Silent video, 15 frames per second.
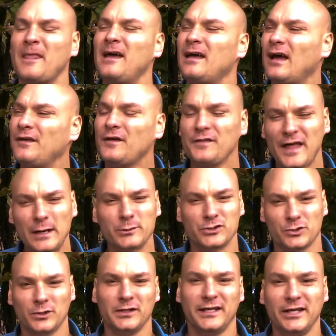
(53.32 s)
I thought that was
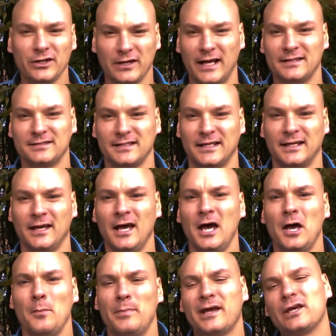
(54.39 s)
really interesting
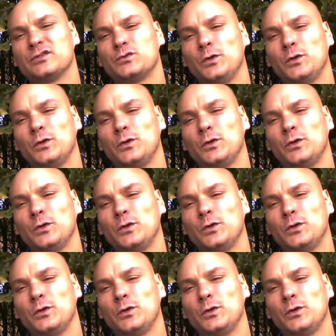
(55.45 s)
because